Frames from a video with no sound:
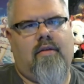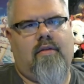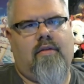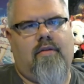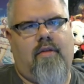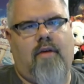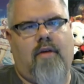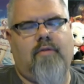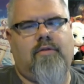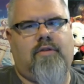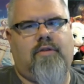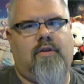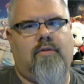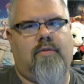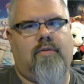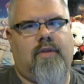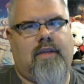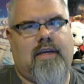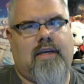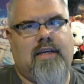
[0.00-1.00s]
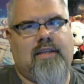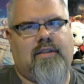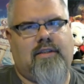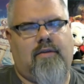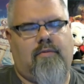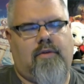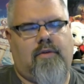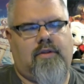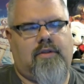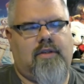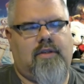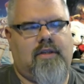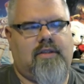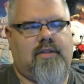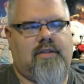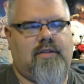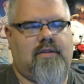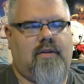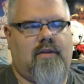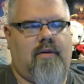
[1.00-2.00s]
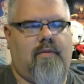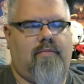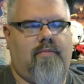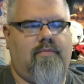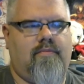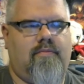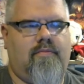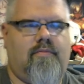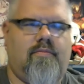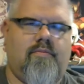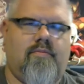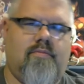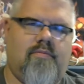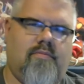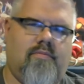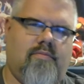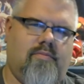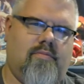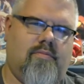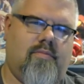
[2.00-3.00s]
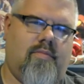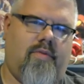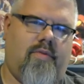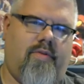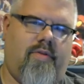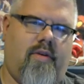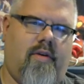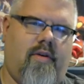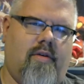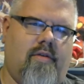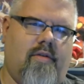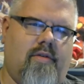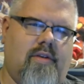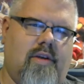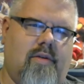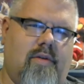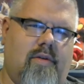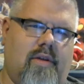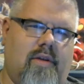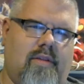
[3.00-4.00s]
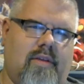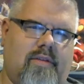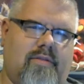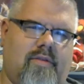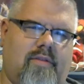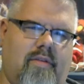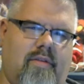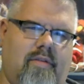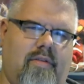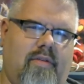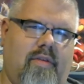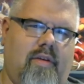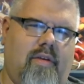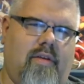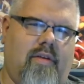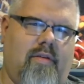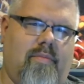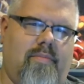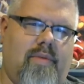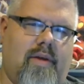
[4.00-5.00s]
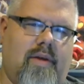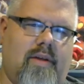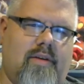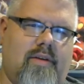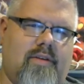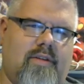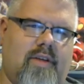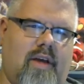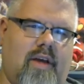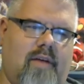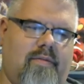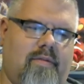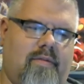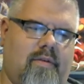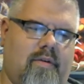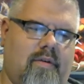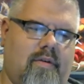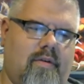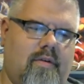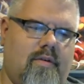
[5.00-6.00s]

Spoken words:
Those 2 were the easy ones. It's the 3rd unit that's a little bit tougher.